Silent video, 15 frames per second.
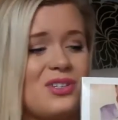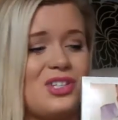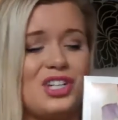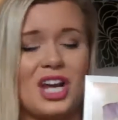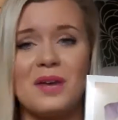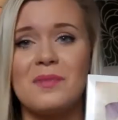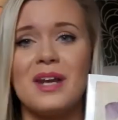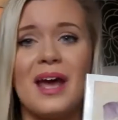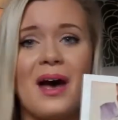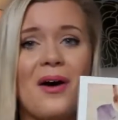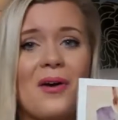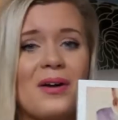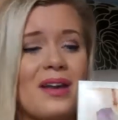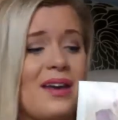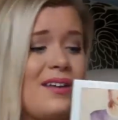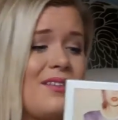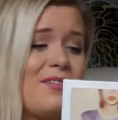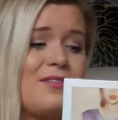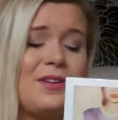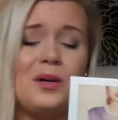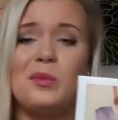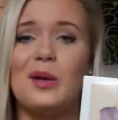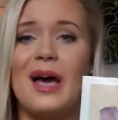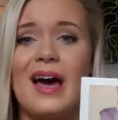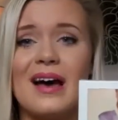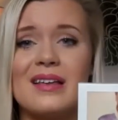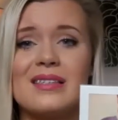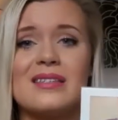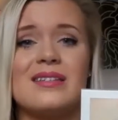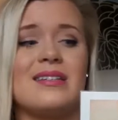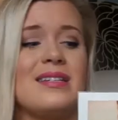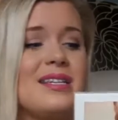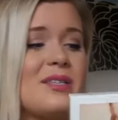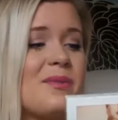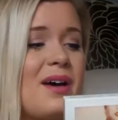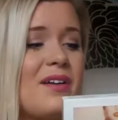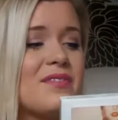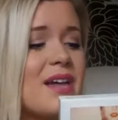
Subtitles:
jamming out full blast to T-Swift.